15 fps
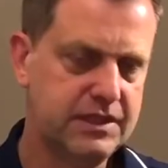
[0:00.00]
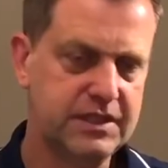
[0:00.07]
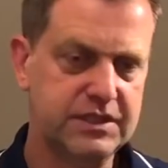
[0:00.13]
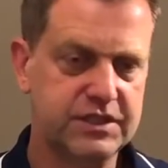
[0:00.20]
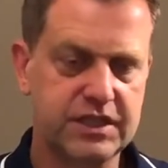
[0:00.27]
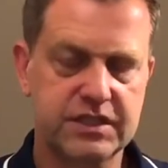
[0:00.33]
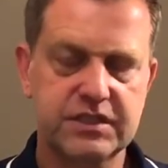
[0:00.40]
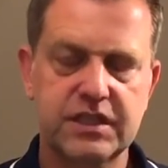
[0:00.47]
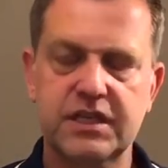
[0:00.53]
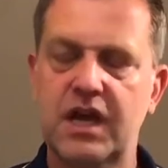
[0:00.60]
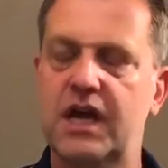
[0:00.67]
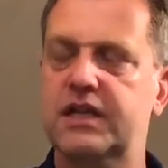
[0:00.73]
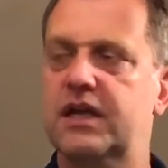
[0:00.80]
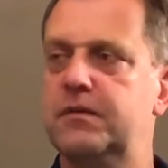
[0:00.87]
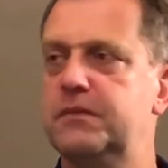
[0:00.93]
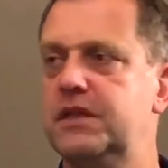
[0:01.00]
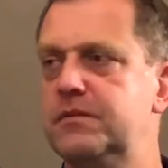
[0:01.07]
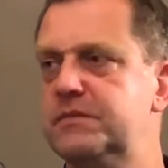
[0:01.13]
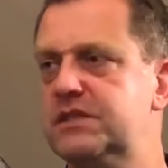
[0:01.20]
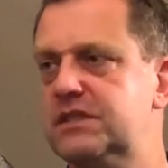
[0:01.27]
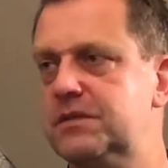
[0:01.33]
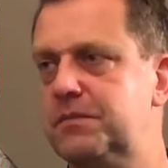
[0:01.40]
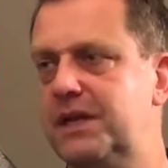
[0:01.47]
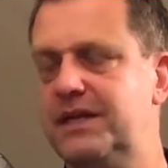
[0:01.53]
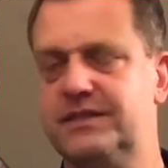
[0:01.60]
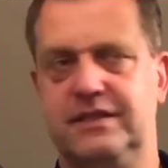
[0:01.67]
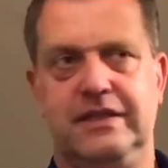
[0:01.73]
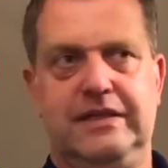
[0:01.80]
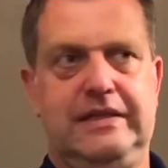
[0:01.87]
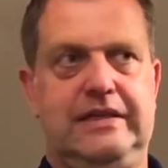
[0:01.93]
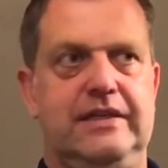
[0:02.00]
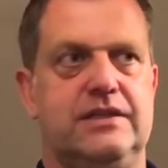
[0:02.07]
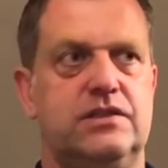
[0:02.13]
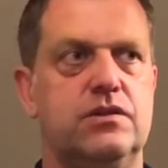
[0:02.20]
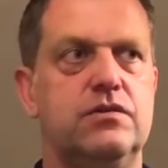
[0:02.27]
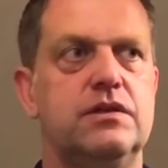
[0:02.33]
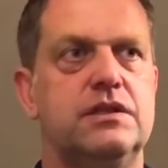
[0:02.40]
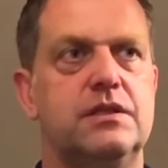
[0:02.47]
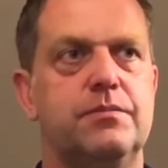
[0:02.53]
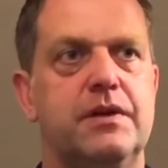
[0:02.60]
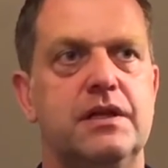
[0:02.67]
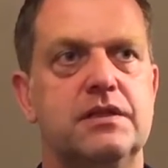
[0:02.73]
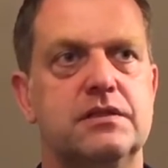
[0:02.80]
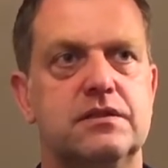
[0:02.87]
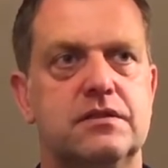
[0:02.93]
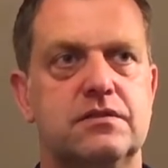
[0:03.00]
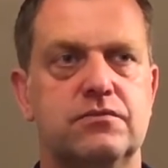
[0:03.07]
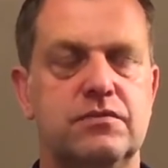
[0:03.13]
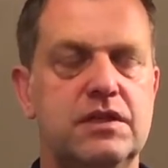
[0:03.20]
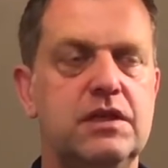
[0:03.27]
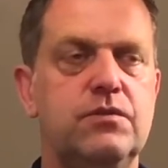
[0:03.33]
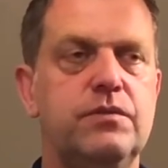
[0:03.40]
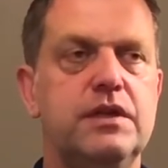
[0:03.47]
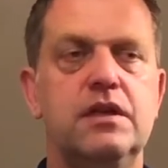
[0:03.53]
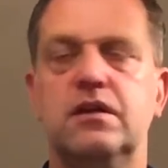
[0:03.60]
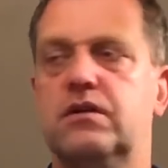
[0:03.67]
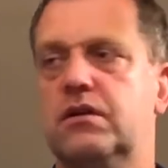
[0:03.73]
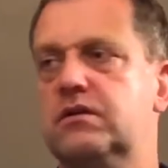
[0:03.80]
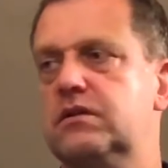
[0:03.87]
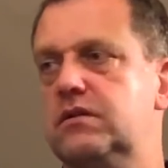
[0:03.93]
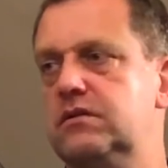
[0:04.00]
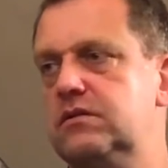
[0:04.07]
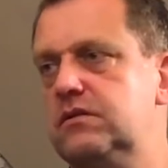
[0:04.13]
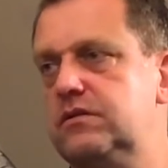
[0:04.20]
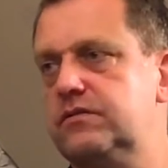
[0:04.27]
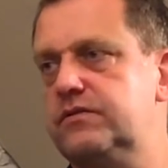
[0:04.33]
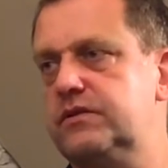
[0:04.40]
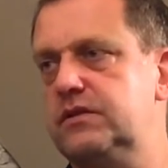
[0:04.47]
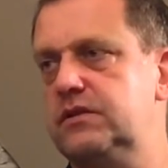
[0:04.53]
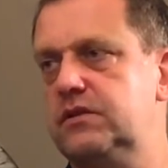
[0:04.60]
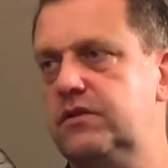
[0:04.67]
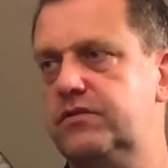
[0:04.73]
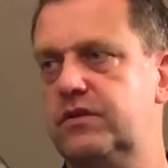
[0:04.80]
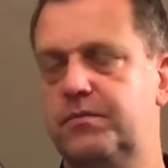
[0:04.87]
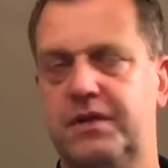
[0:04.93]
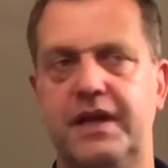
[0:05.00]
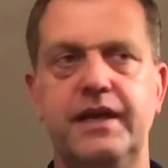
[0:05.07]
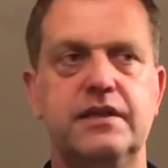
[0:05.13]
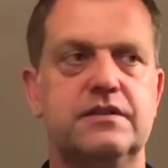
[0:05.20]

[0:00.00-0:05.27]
Chen An Unlimited blades. So it depends really a lot on of the playing